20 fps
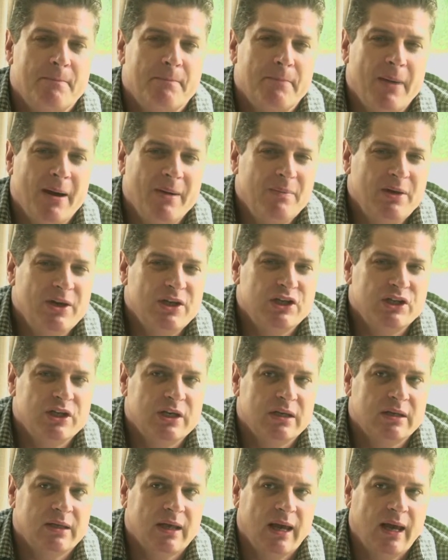publish
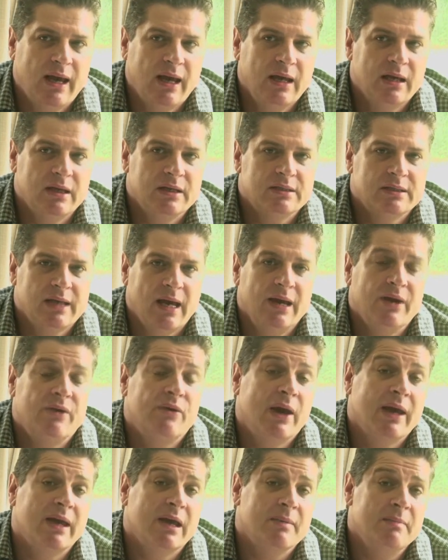it as a
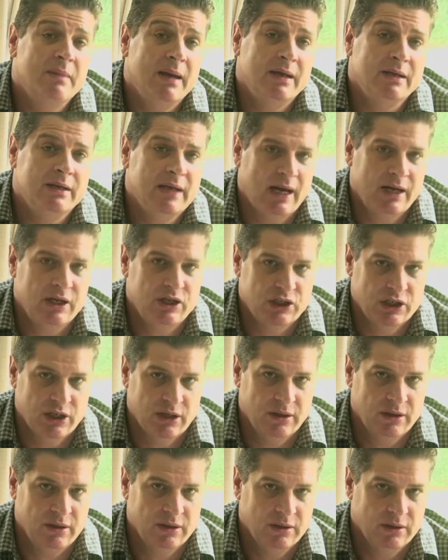
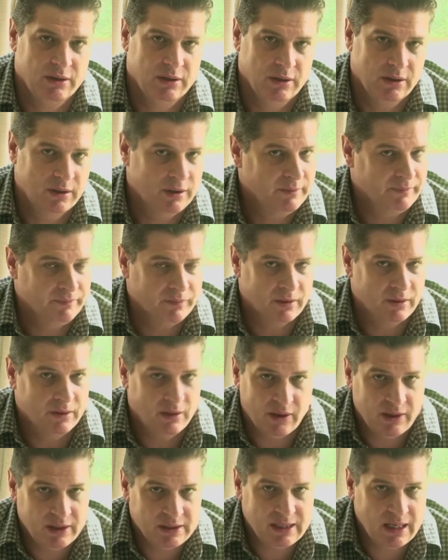recommendation.
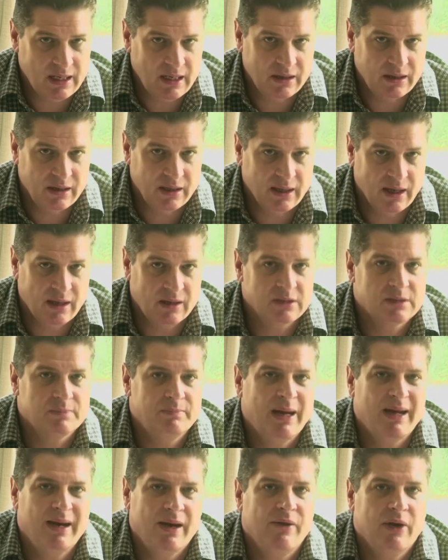Not as anything else,
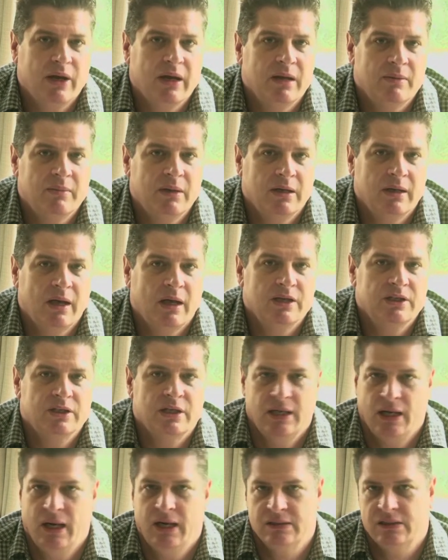but a
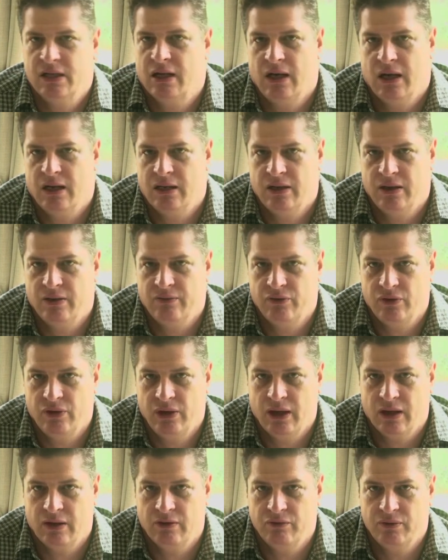recommendation, as a guideline, for
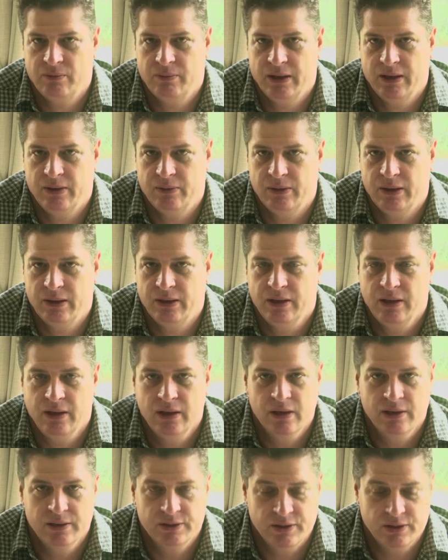lack of a better word.
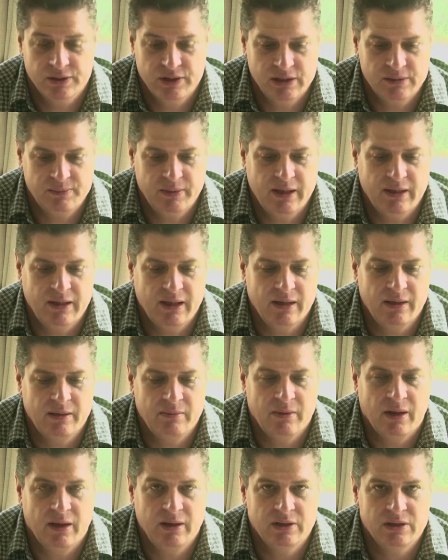So just bear that in
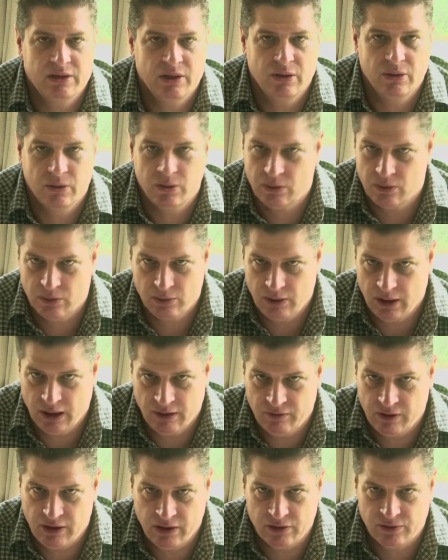mind. So
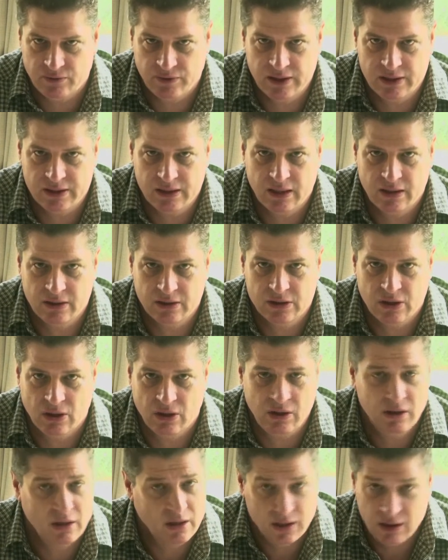whatever those fee scales
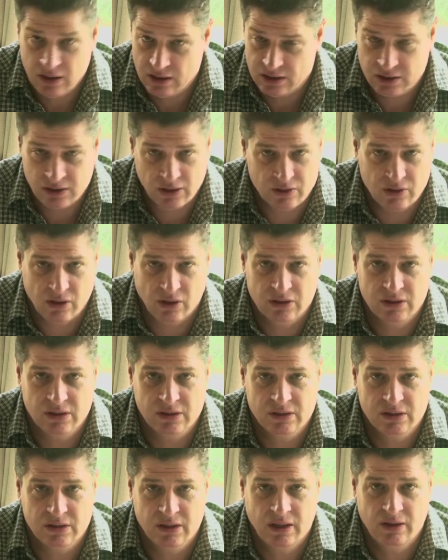are, it's not cast in
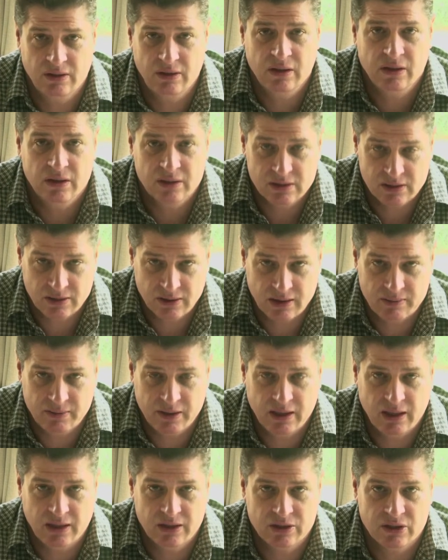stone, it's a
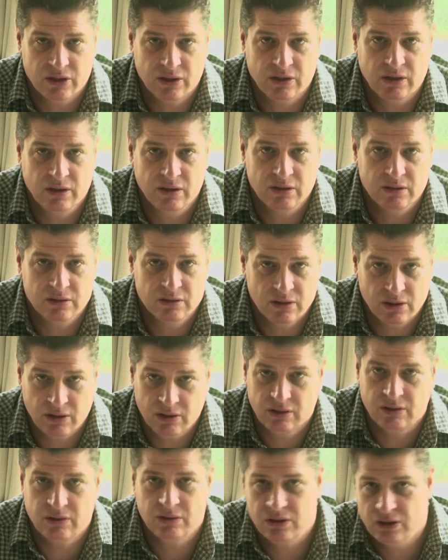recommendation. So
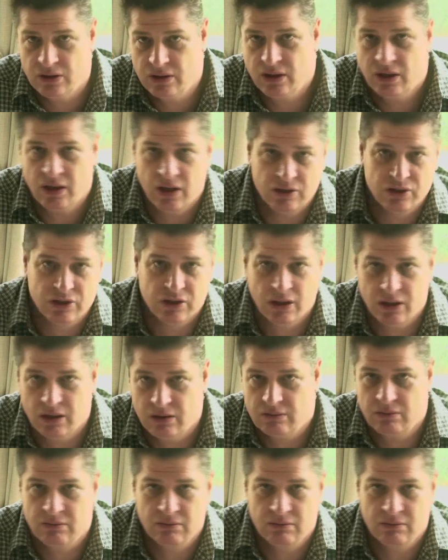you should negotiate,